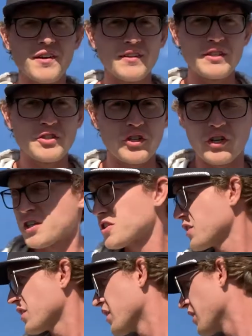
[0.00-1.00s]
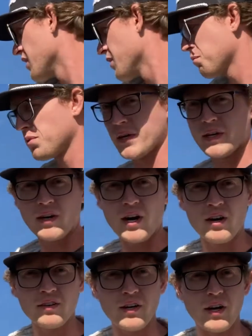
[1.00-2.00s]
at the church in the
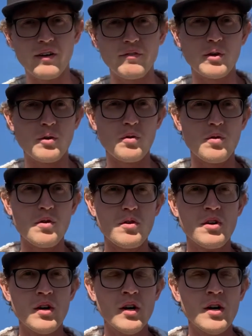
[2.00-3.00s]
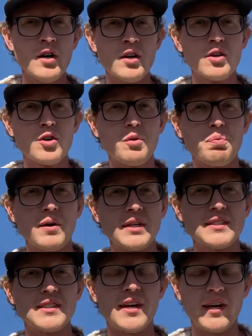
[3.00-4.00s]
playground, kind of a cool
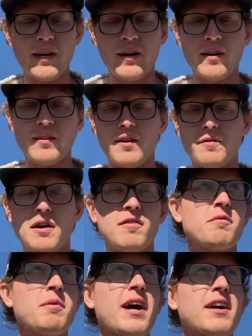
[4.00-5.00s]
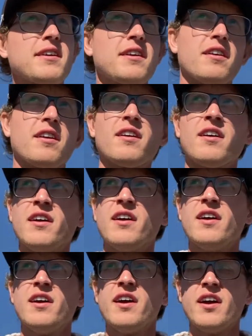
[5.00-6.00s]
place to hang out. I love coming back here,
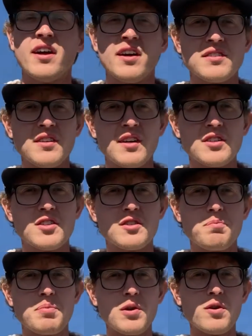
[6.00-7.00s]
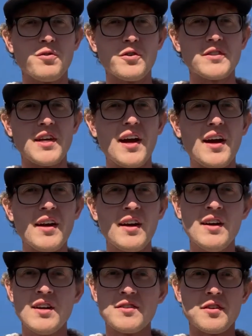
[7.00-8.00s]
and just a beautiful day.
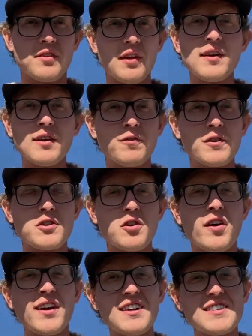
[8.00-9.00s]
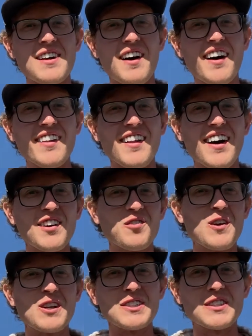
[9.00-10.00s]
So thank you for joining us online.
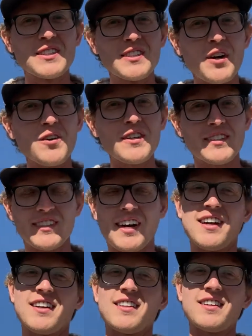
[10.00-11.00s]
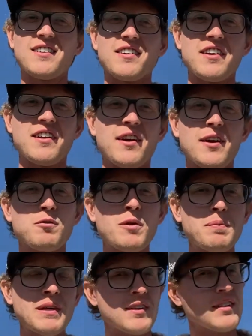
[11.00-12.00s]
We are so excited that you're here, and
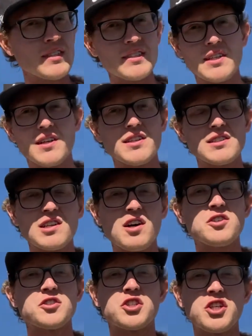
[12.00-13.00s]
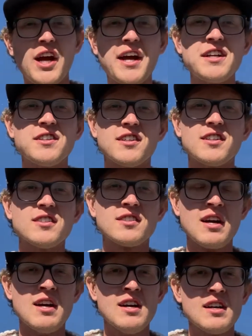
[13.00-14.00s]
we've been in this series called Changes,
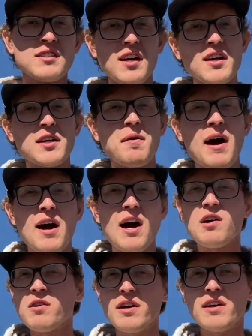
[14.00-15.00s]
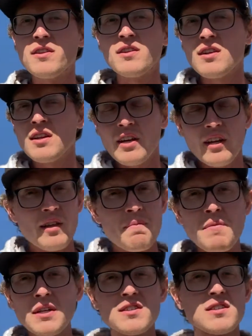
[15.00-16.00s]
talking about how in the
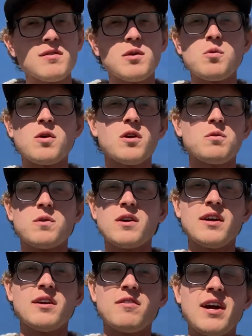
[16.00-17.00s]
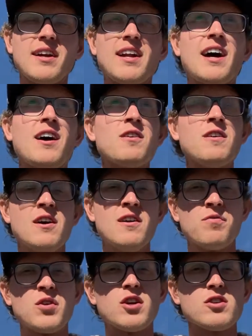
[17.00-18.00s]
midst of the world we're in right now,
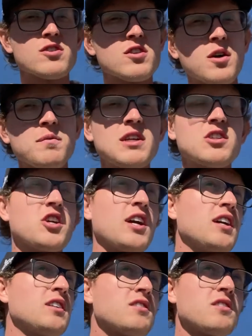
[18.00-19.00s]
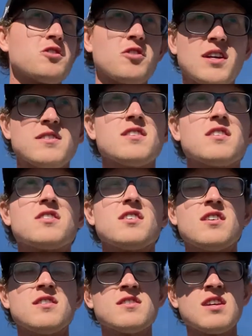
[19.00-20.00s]
there are so many changes and
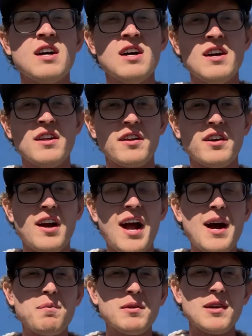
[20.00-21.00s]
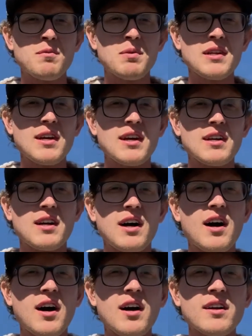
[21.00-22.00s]
transitions that are happening, but yet
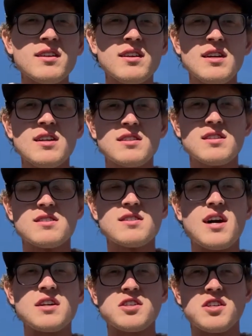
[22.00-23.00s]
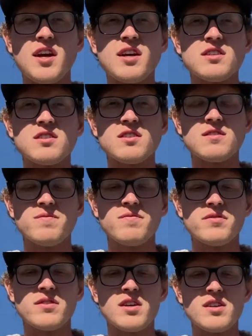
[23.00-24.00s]
God does not change.
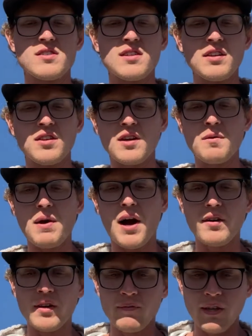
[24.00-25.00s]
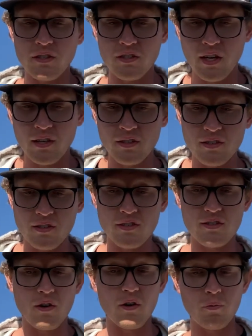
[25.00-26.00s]
There is nothing about him that changes. And
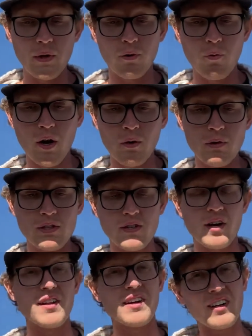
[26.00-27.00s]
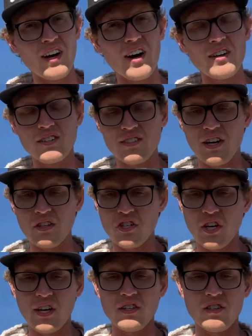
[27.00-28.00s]
so in week one, we saw that God does not
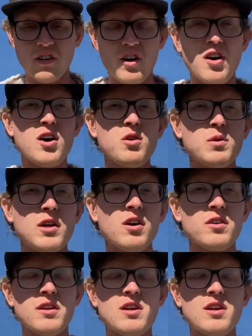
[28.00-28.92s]
change at all. We called it